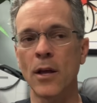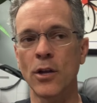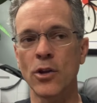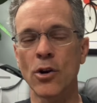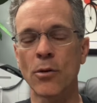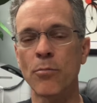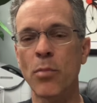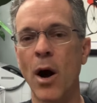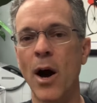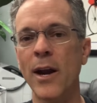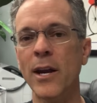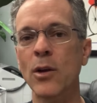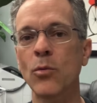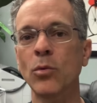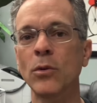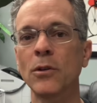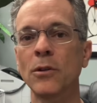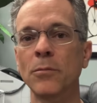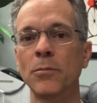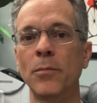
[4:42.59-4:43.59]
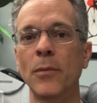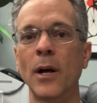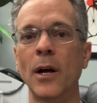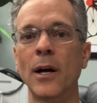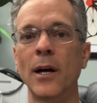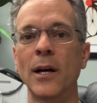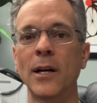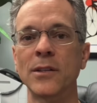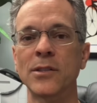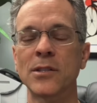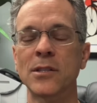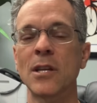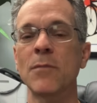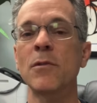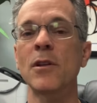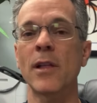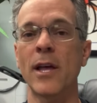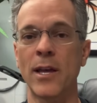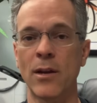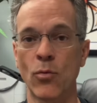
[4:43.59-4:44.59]
your body will
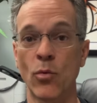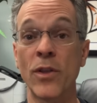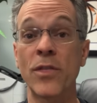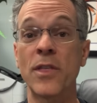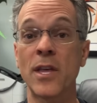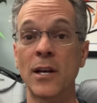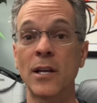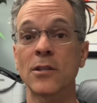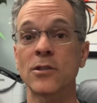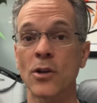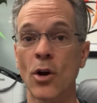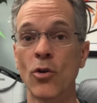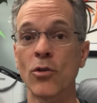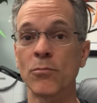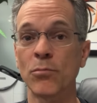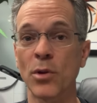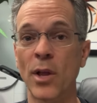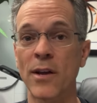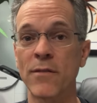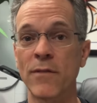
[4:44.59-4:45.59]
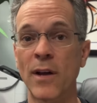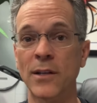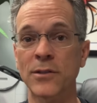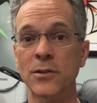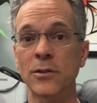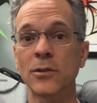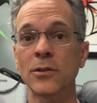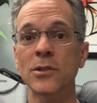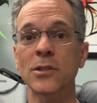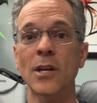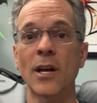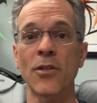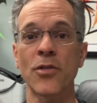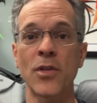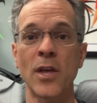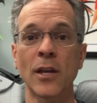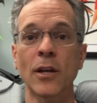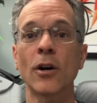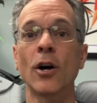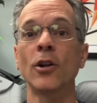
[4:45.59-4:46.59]
stimulate within its own blood vessels a
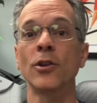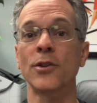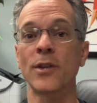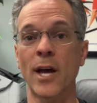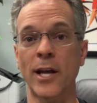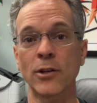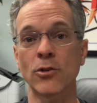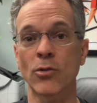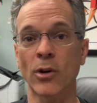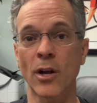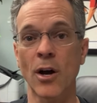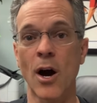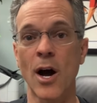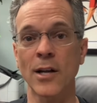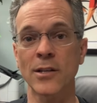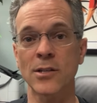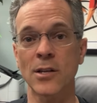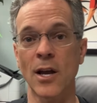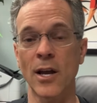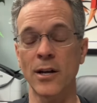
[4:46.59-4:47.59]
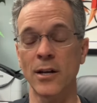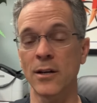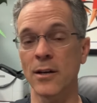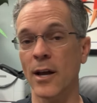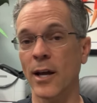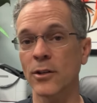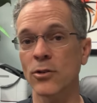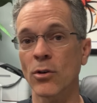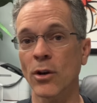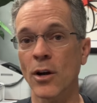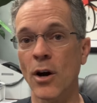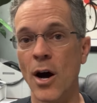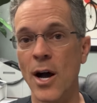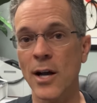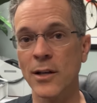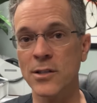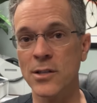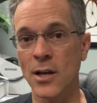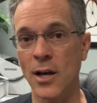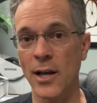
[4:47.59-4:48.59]
thing called nitric oxide. And nitric
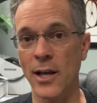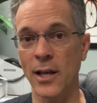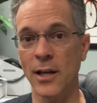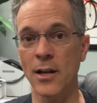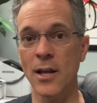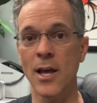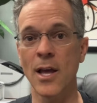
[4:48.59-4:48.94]
oxide